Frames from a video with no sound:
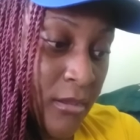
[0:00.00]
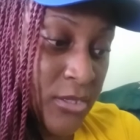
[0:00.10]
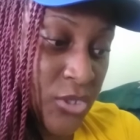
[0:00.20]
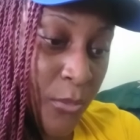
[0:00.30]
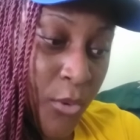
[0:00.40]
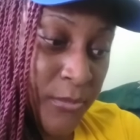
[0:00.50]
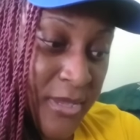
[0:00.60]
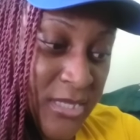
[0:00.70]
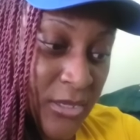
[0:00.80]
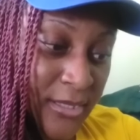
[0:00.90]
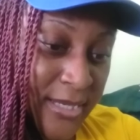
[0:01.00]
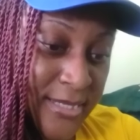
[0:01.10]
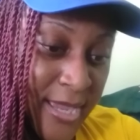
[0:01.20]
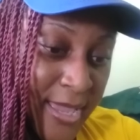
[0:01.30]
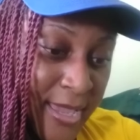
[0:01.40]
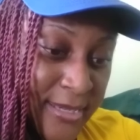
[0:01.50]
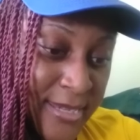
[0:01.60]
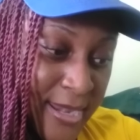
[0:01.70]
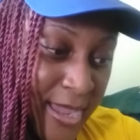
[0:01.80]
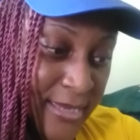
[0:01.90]
Someone may suddenly die at
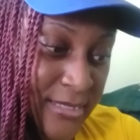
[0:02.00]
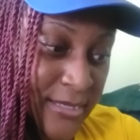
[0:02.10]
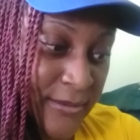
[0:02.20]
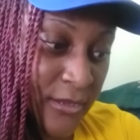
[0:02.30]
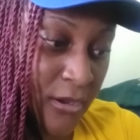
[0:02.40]
night.